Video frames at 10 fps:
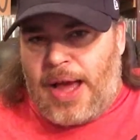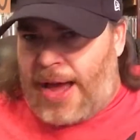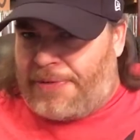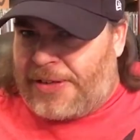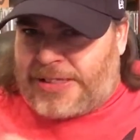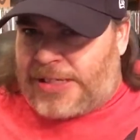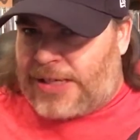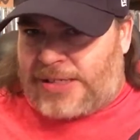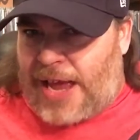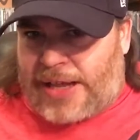This
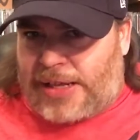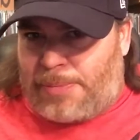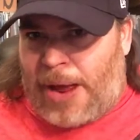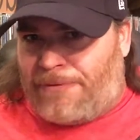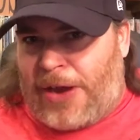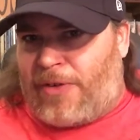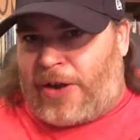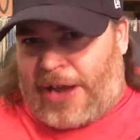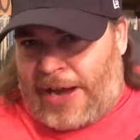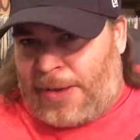isn't actually my
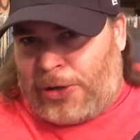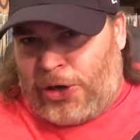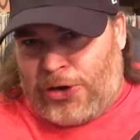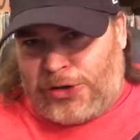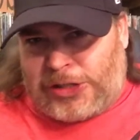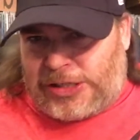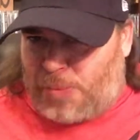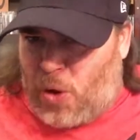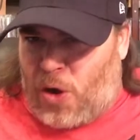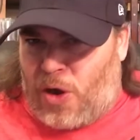favorite kind of blues. It's
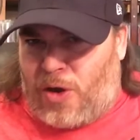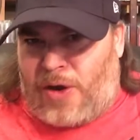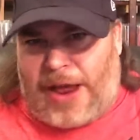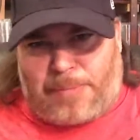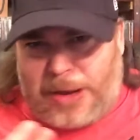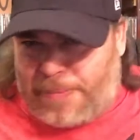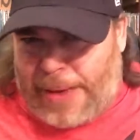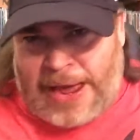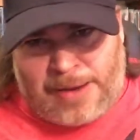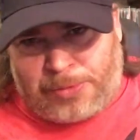more like big
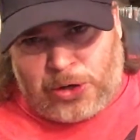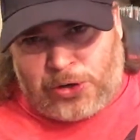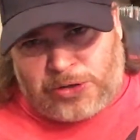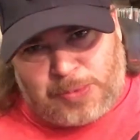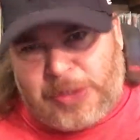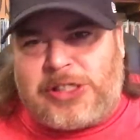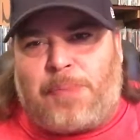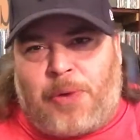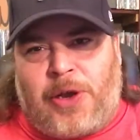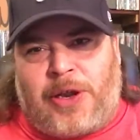band blues, but it's
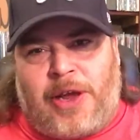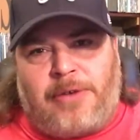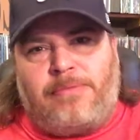still pretty good.